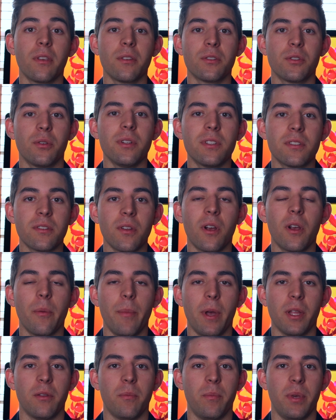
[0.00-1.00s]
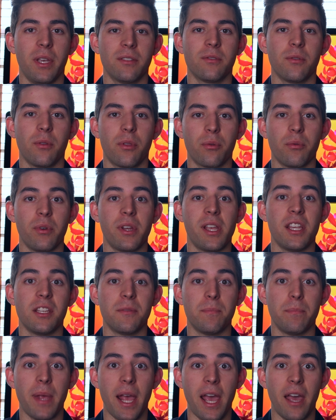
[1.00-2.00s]
So let's talk about the Pixel
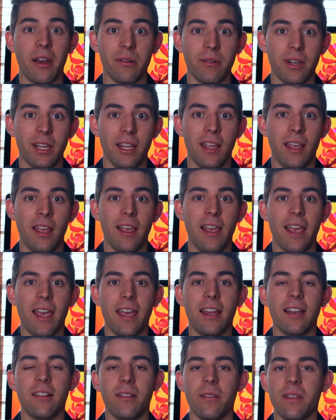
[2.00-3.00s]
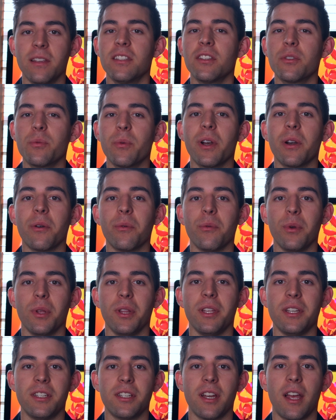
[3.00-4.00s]
3a's battery, and this is where it
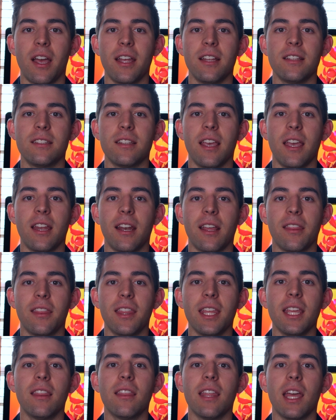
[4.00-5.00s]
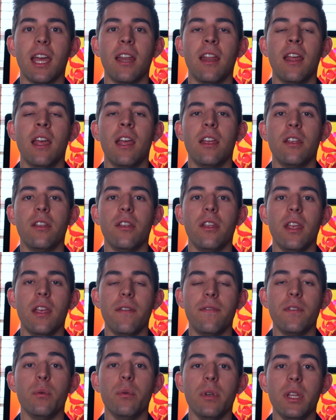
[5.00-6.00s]
really shines, and I think that
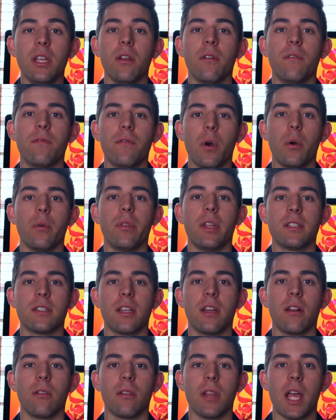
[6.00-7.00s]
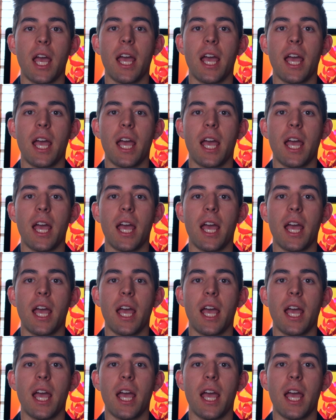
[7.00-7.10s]
if you need a phone that's going to